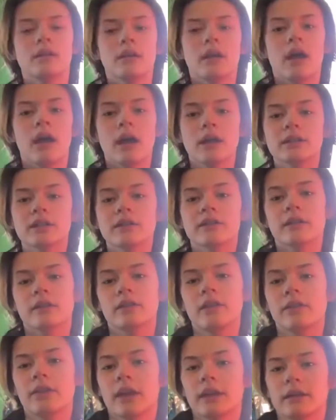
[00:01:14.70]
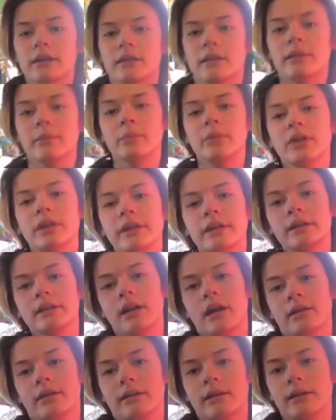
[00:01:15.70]
just think that that is complete
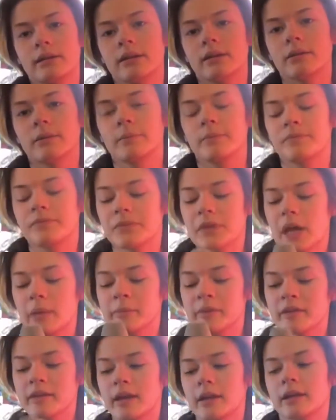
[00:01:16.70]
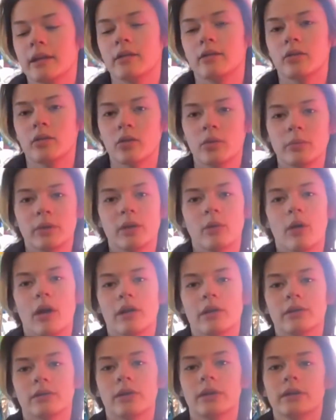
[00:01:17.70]
nonsense. I'm standing on so many
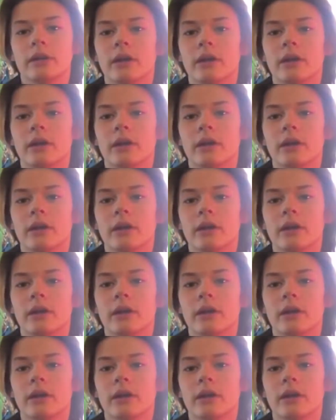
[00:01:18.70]
wires right now